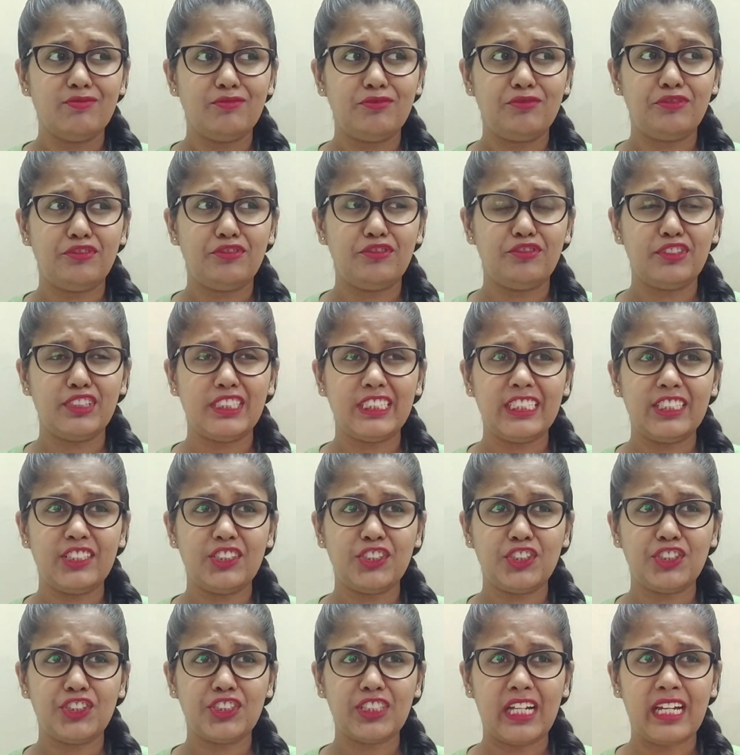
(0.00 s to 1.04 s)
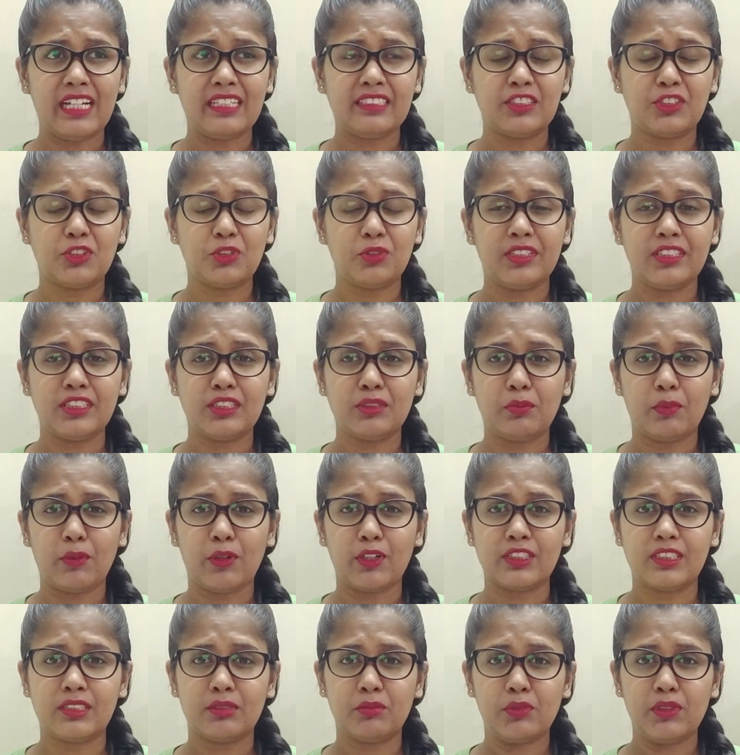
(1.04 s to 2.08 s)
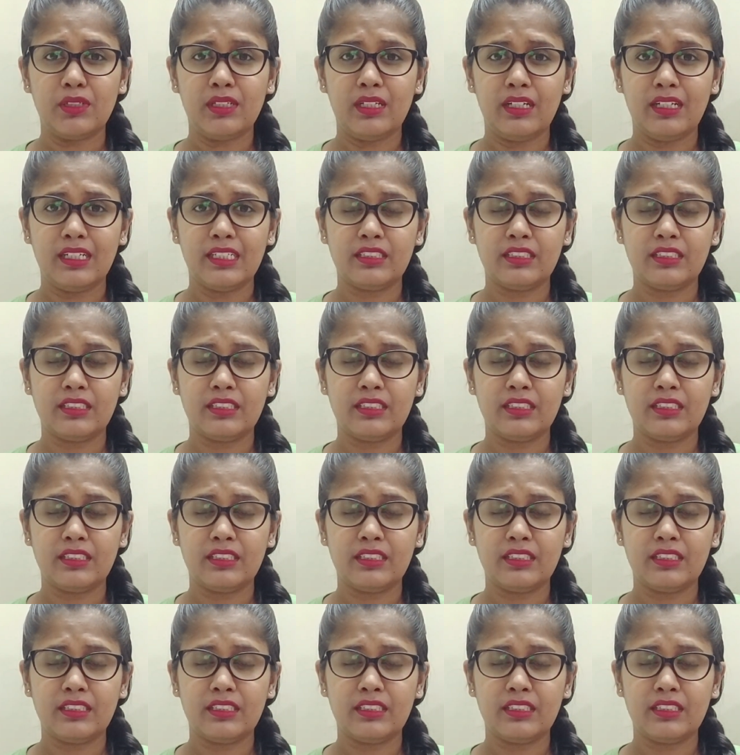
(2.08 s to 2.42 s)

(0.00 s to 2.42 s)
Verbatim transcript: finish as soon as possible